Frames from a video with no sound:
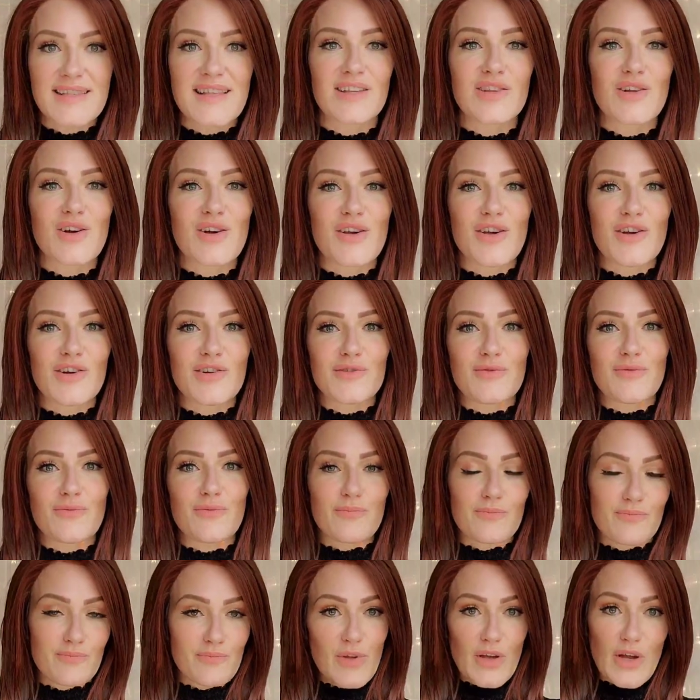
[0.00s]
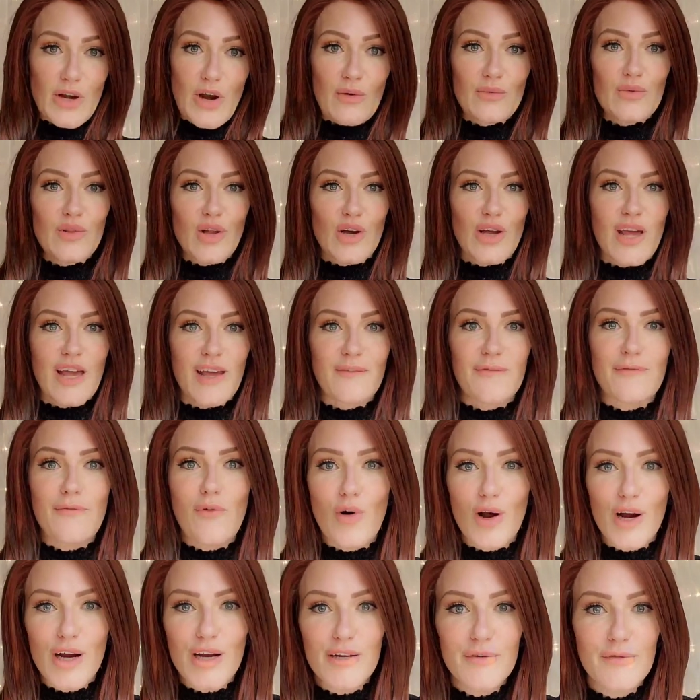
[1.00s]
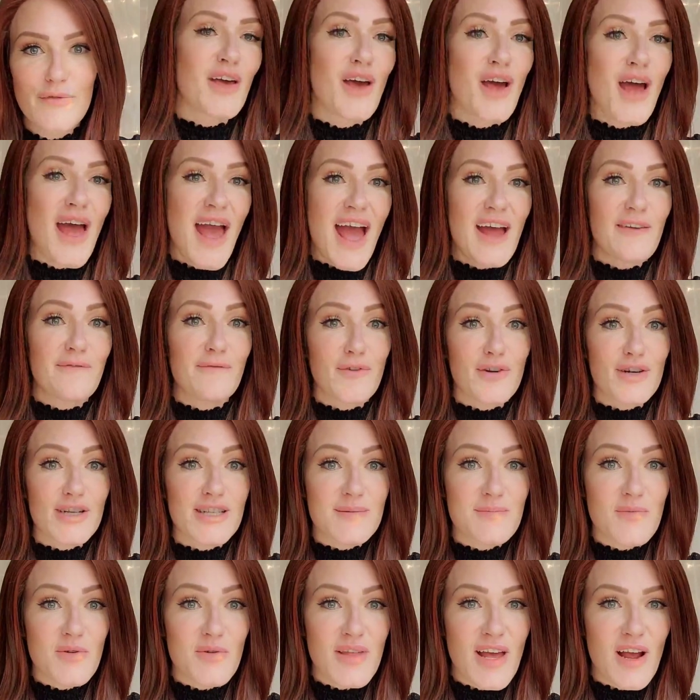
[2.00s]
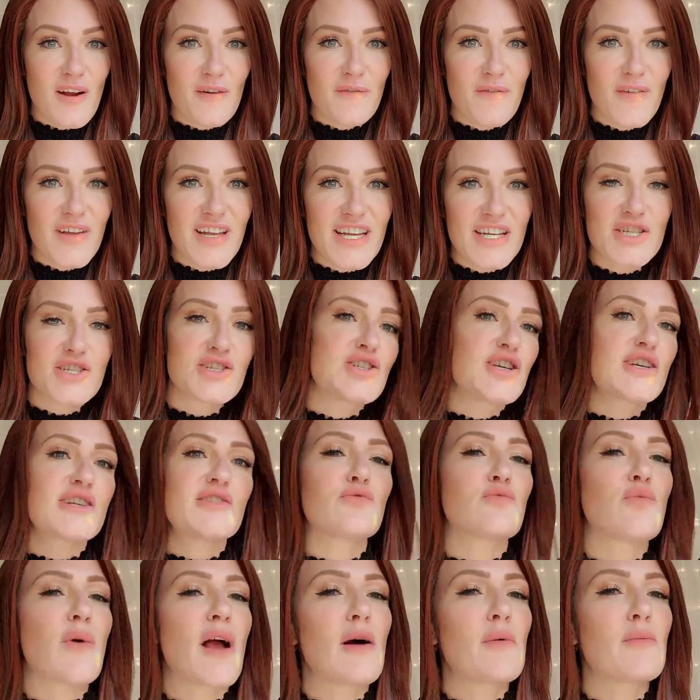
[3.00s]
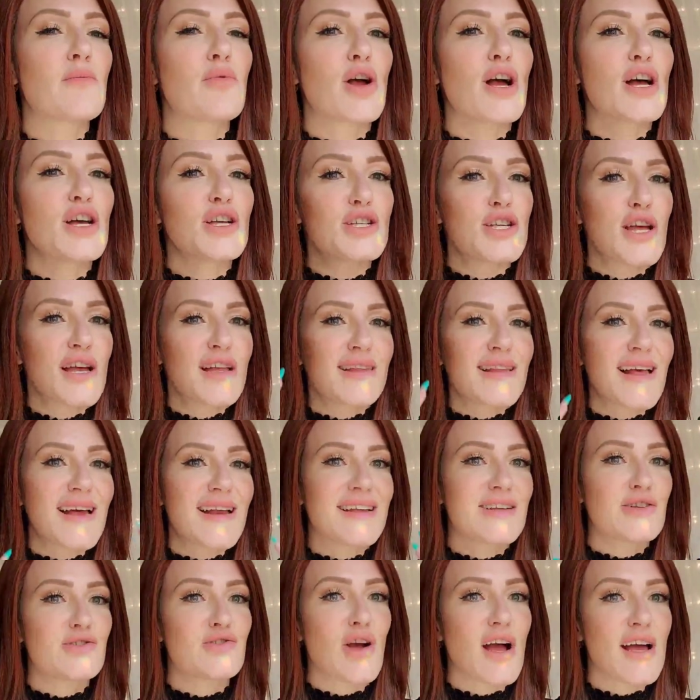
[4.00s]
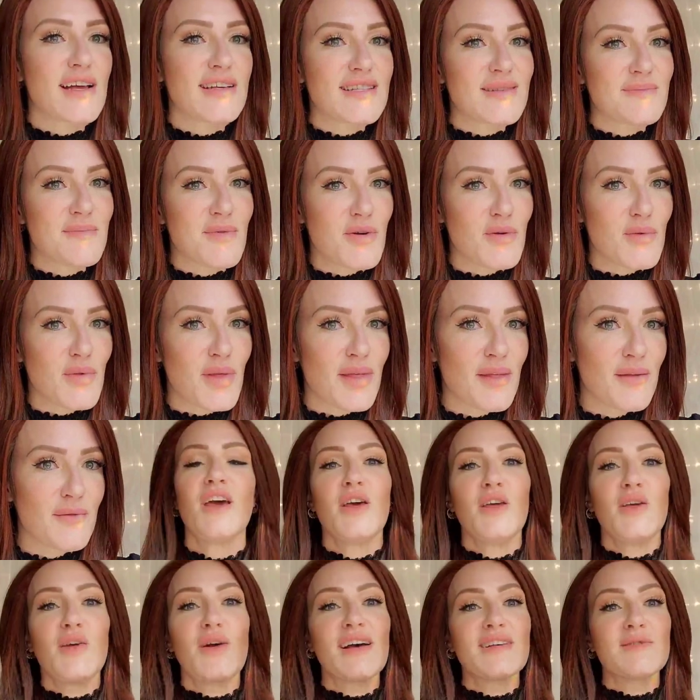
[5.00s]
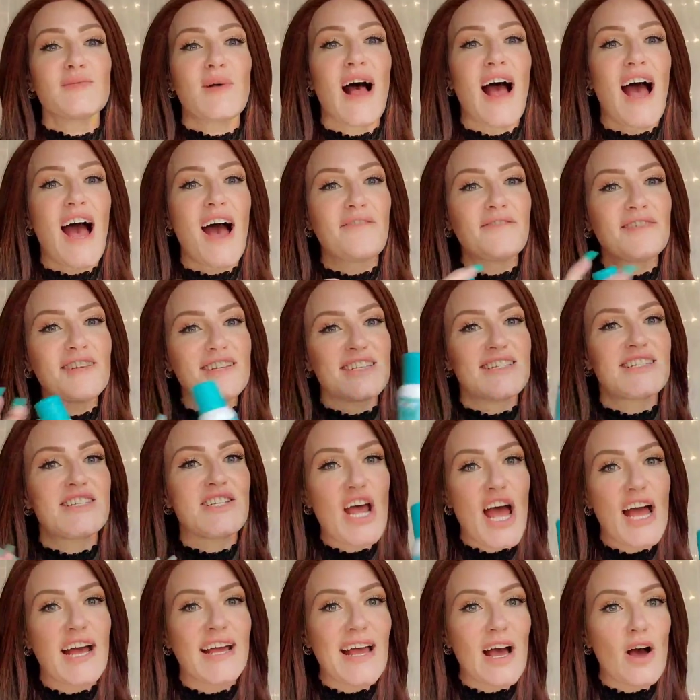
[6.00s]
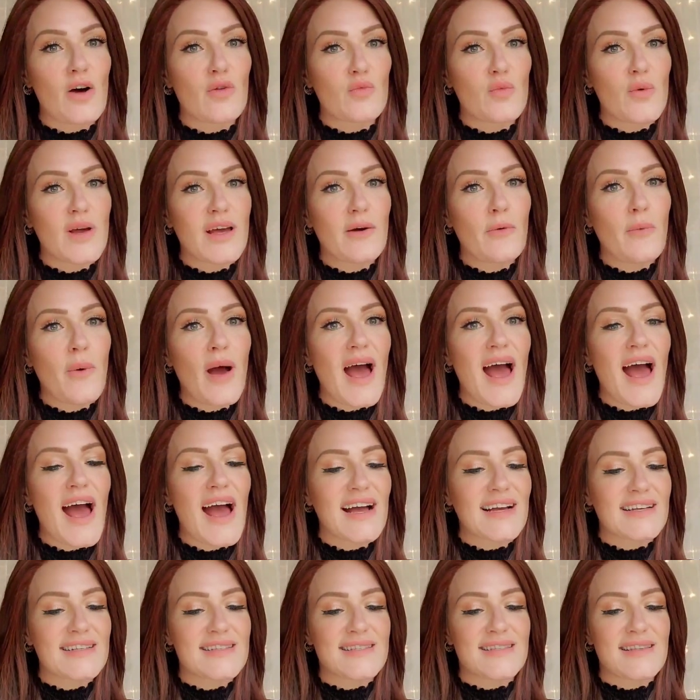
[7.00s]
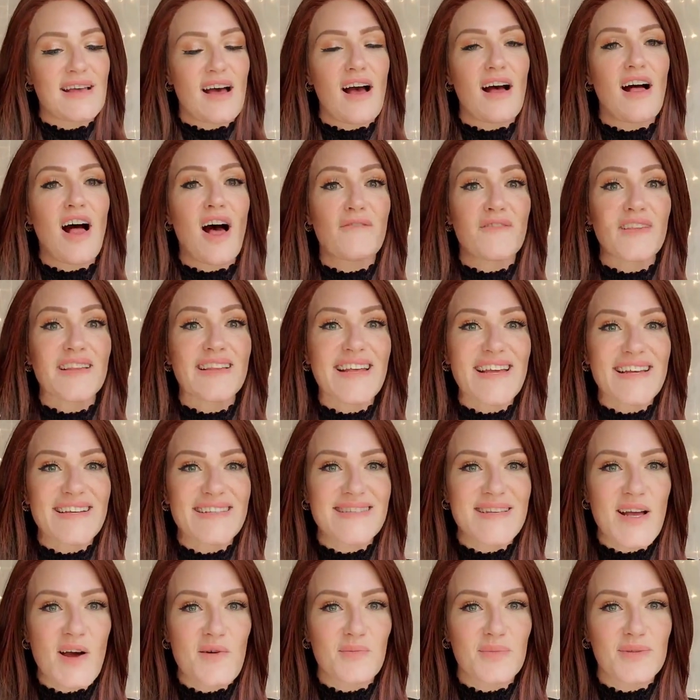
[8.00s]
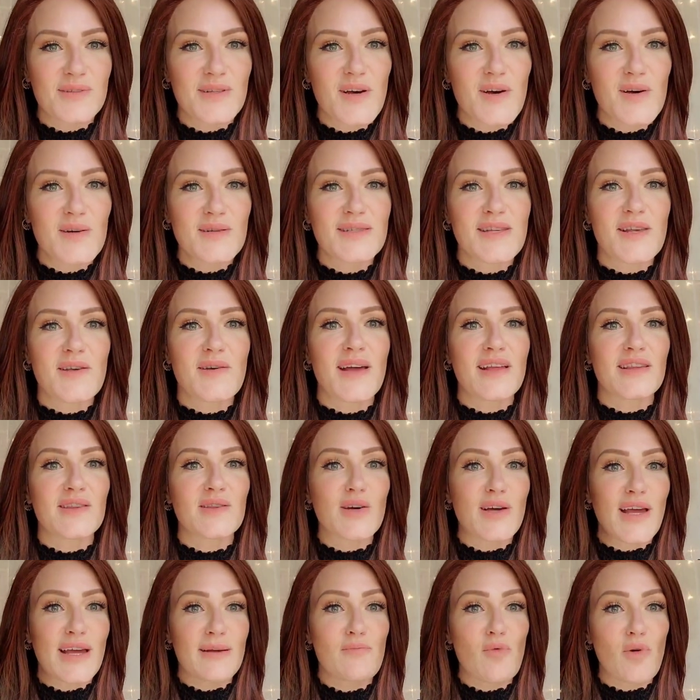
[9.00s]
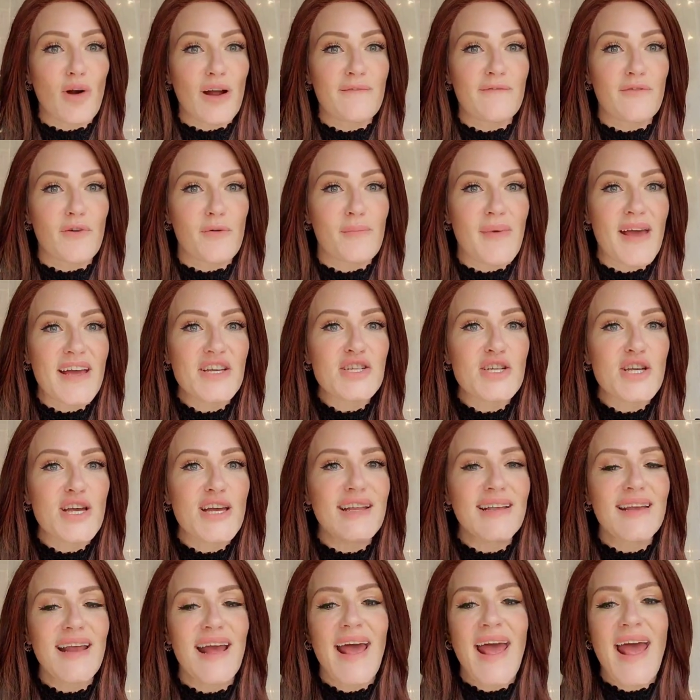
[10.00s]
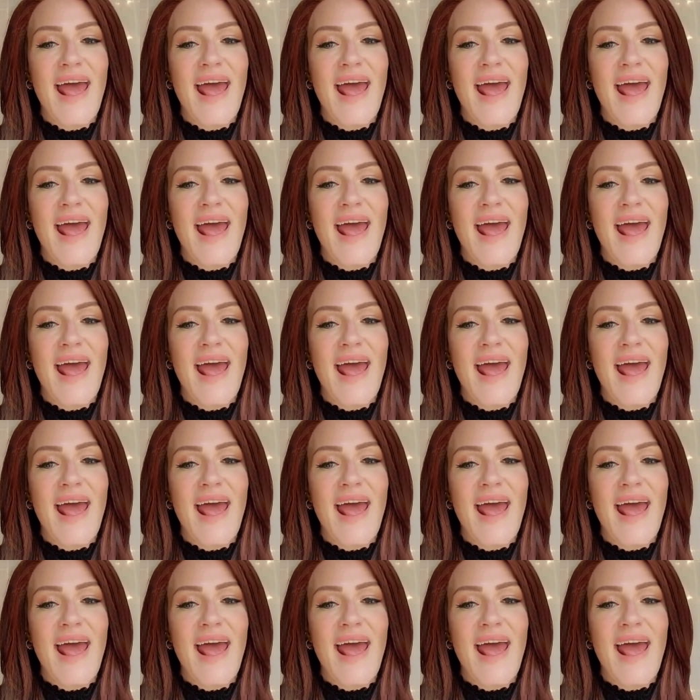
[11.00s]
the look you're you know looking for. And for a smooth hair finish, just round brush and let it dry smooth. You guys will have to check out Wigwax. I'll have the links down below so you can look at more information.